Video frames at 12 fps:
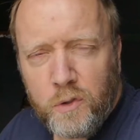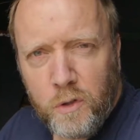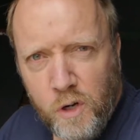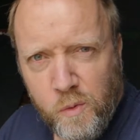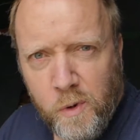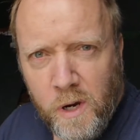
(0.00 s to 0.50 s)
we're
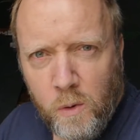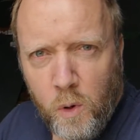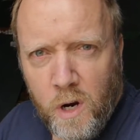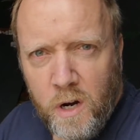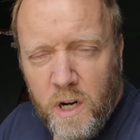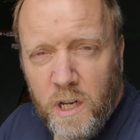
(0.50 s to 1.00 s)
talking about
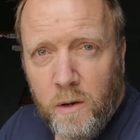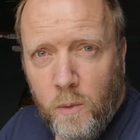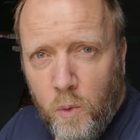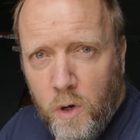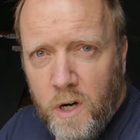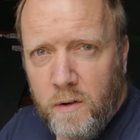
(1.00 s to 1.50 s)
wiring,
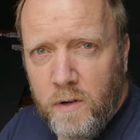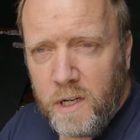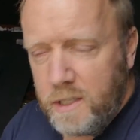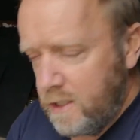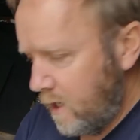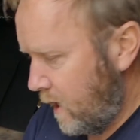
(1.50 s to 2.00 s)
what have I
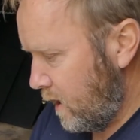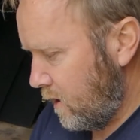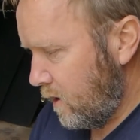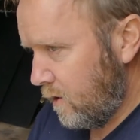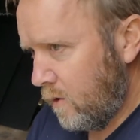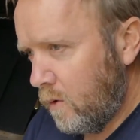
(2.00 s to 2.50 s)
decided on?